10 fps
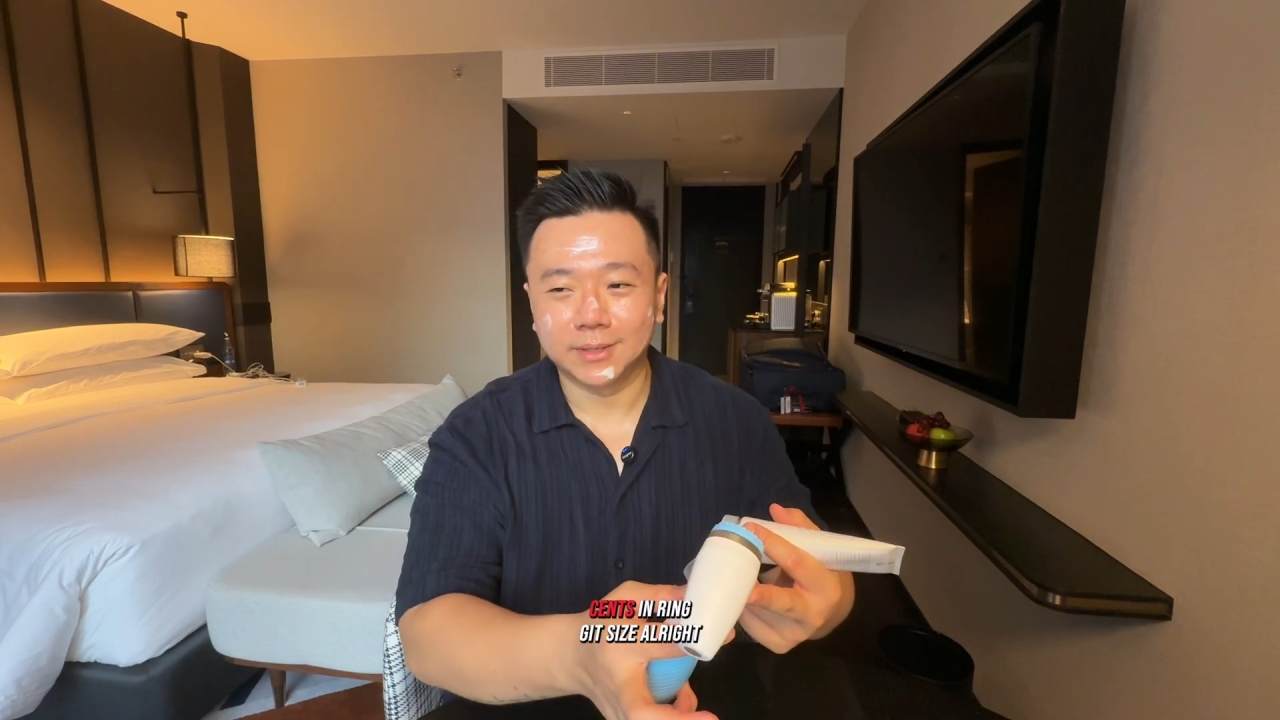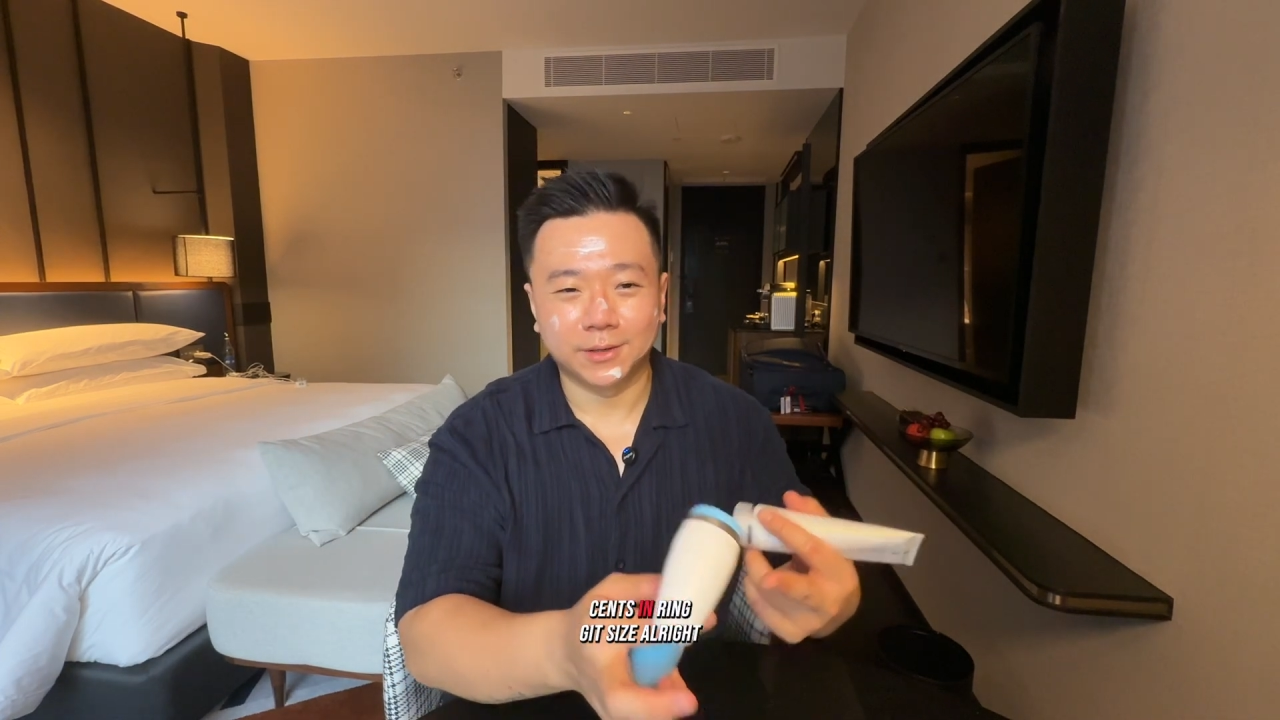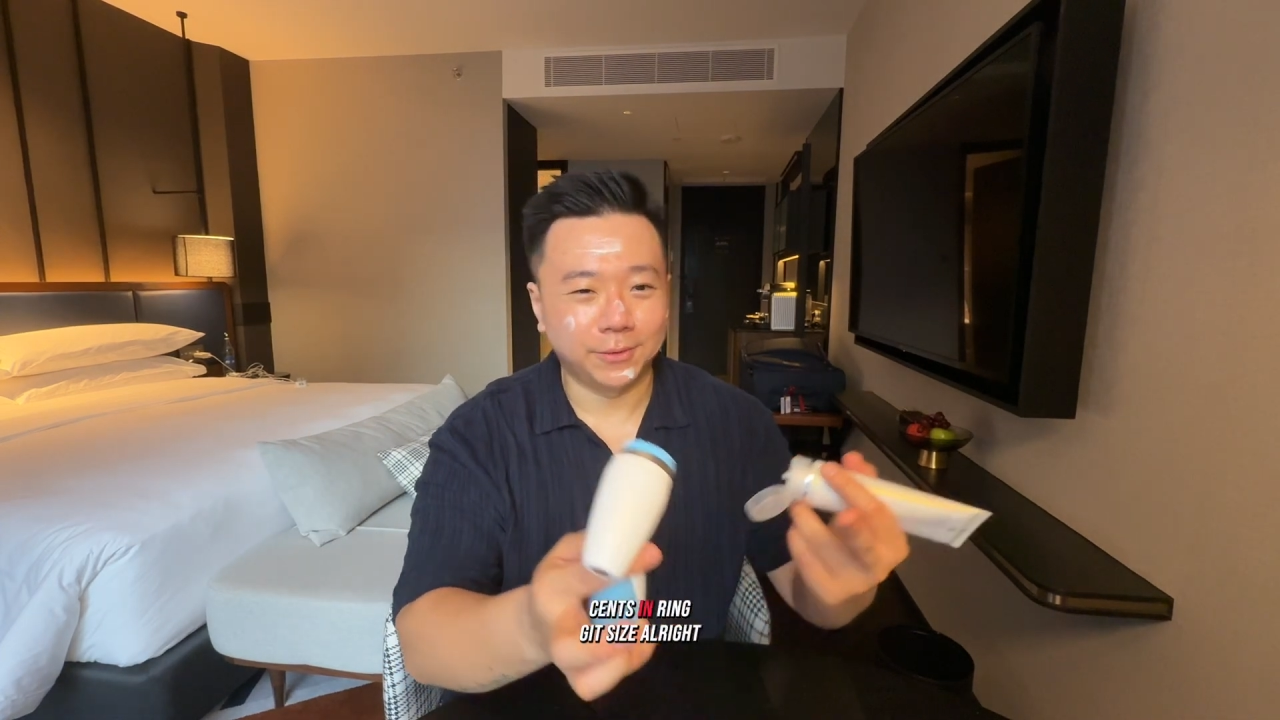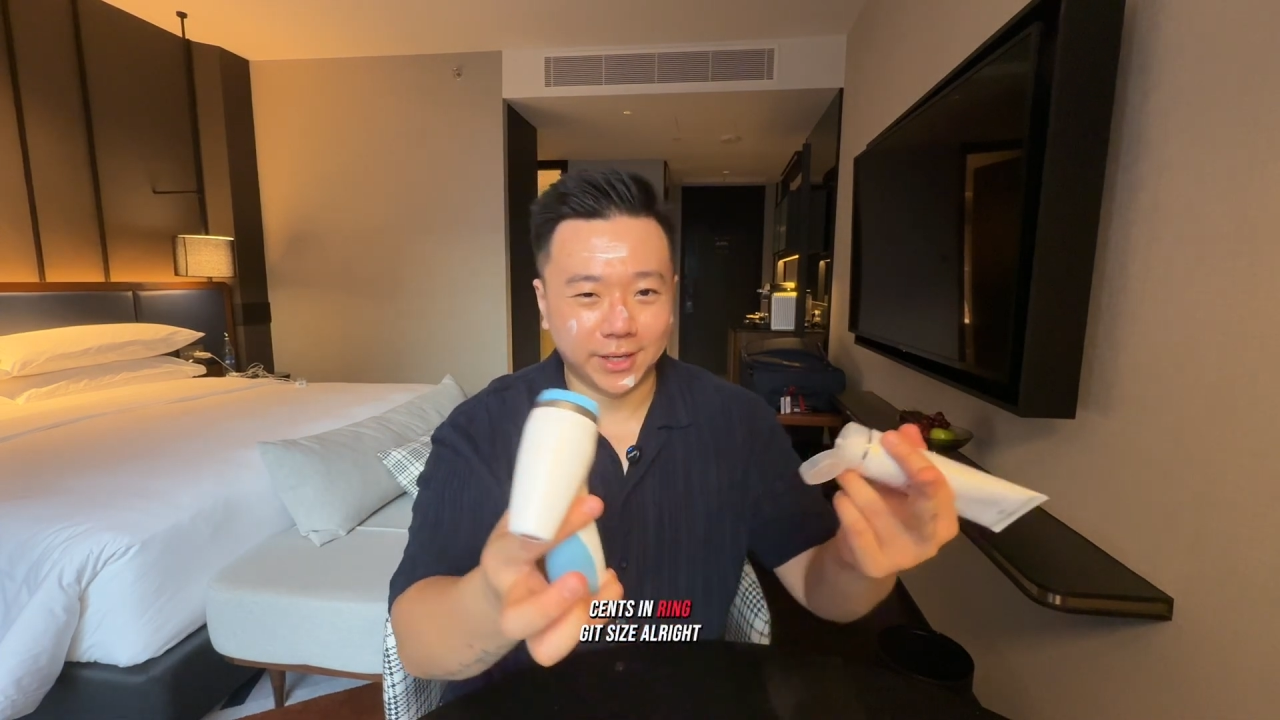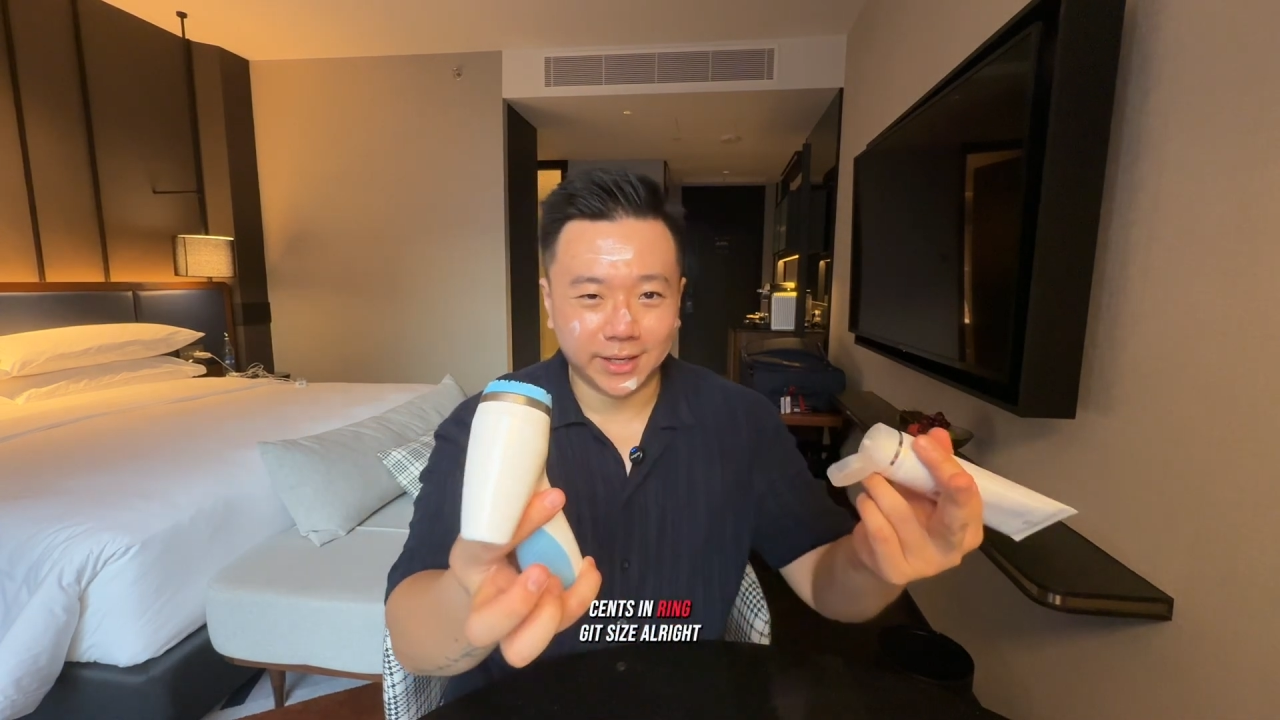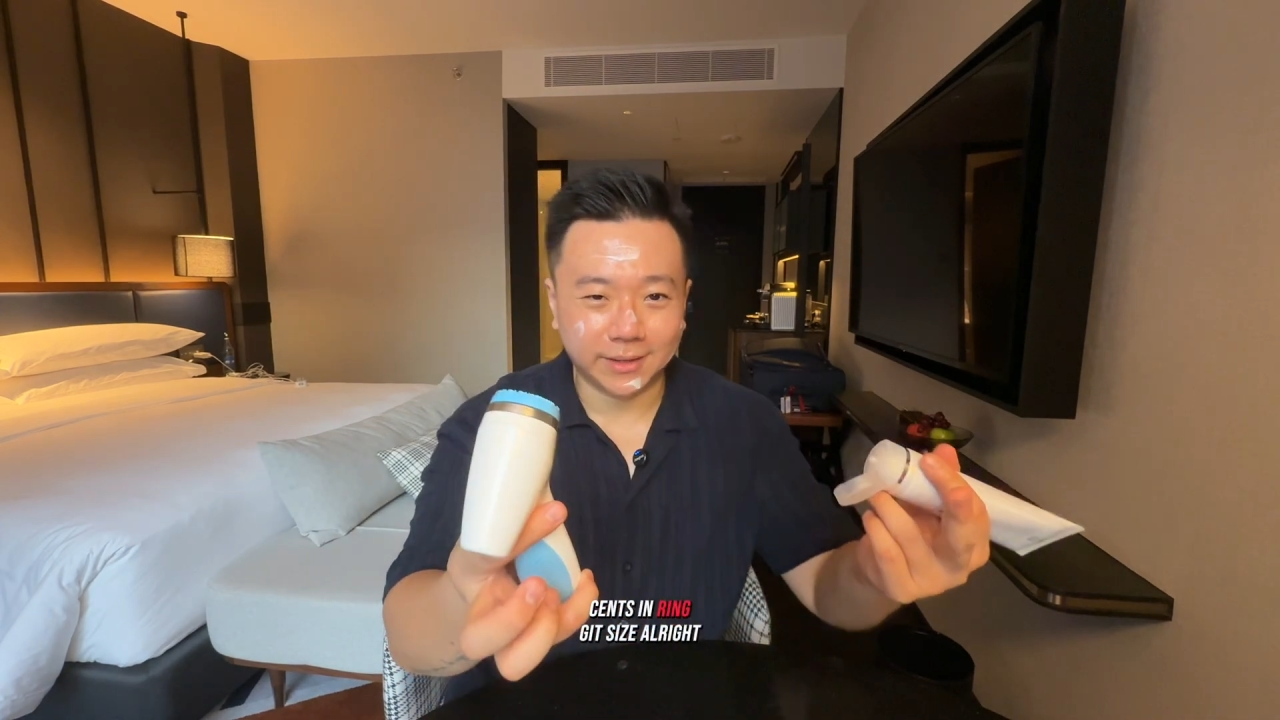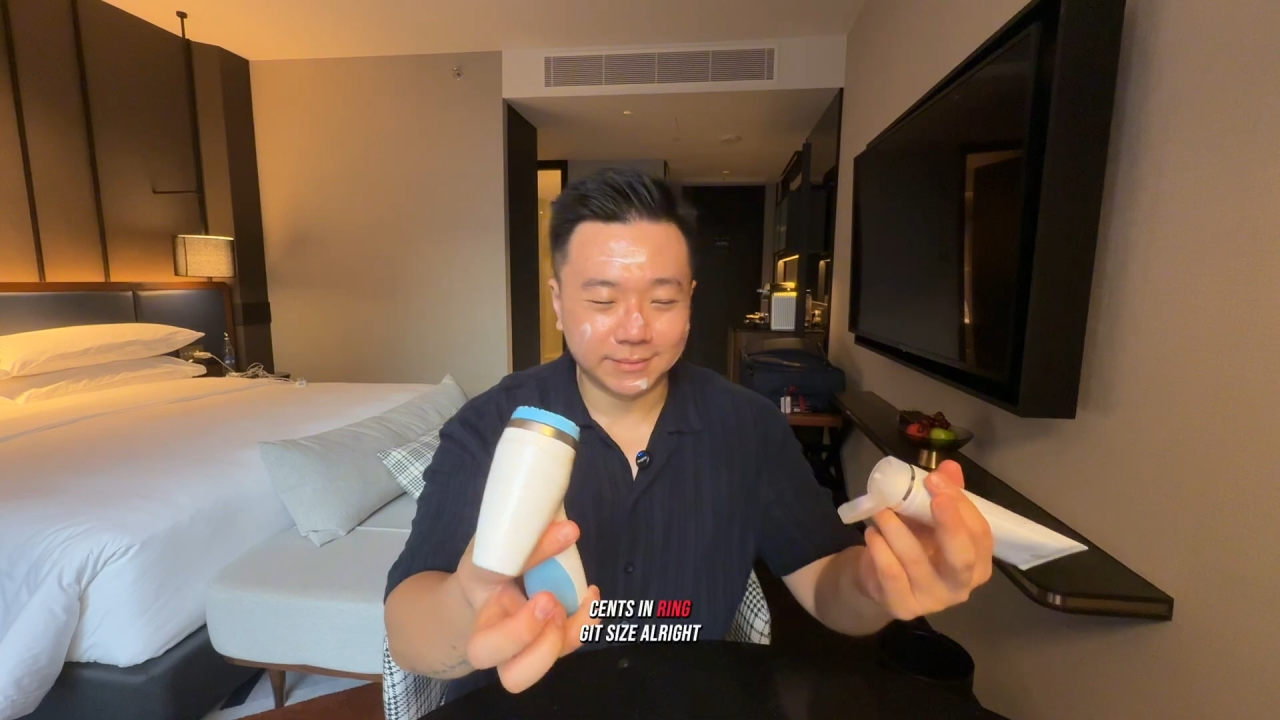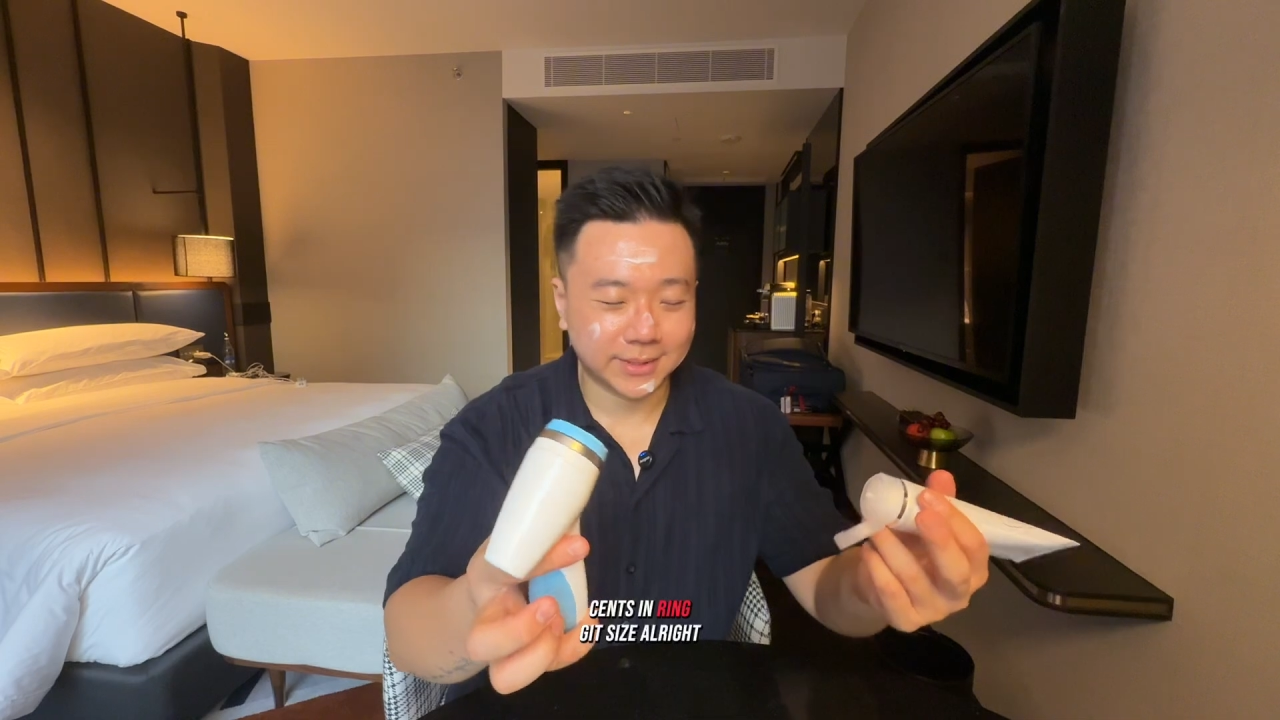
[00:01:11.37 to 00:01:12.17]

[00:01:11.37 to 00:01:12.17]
in ringgit